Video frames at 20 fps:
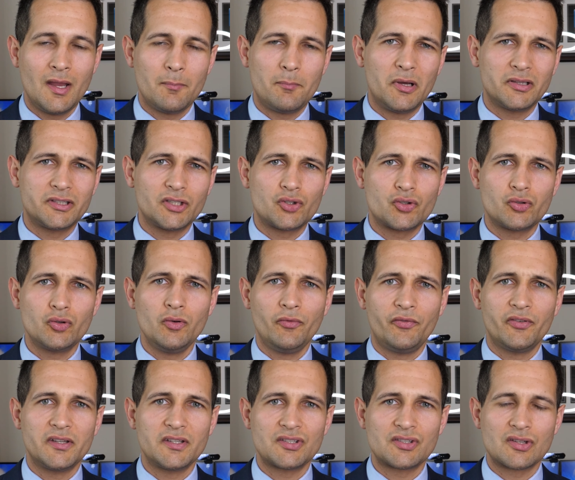But the
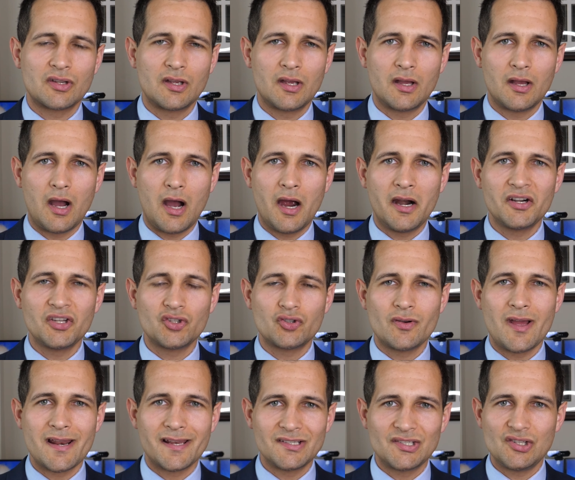truth is, our
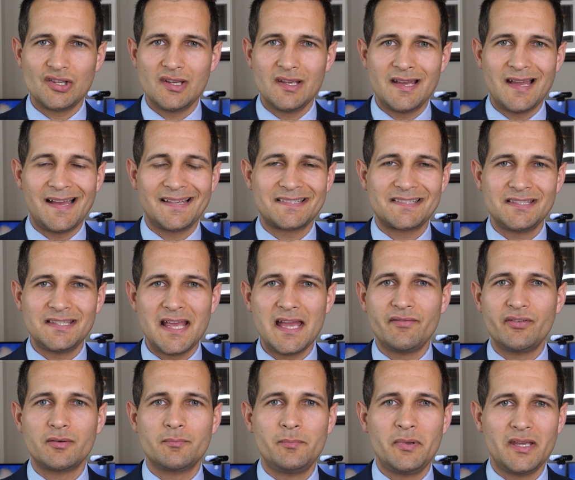strategy has
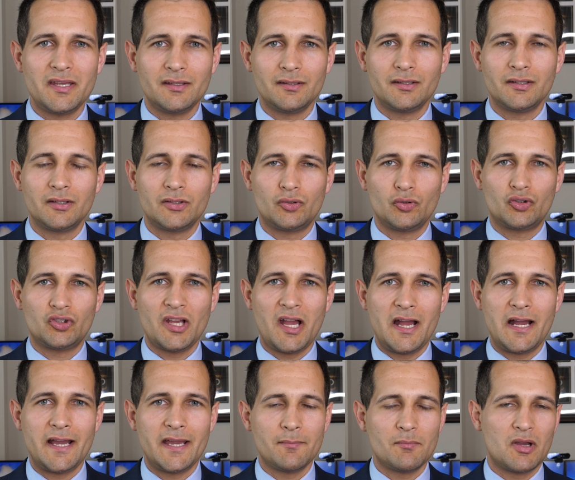never been to
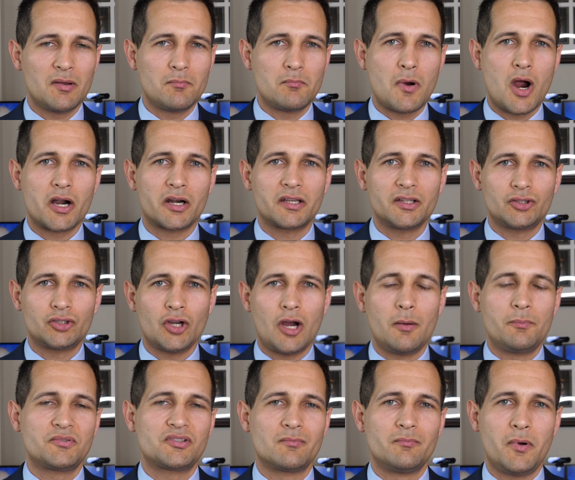time market
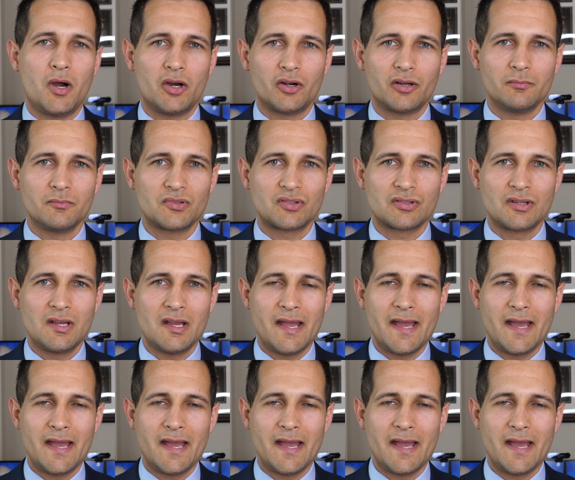tops and bottoms,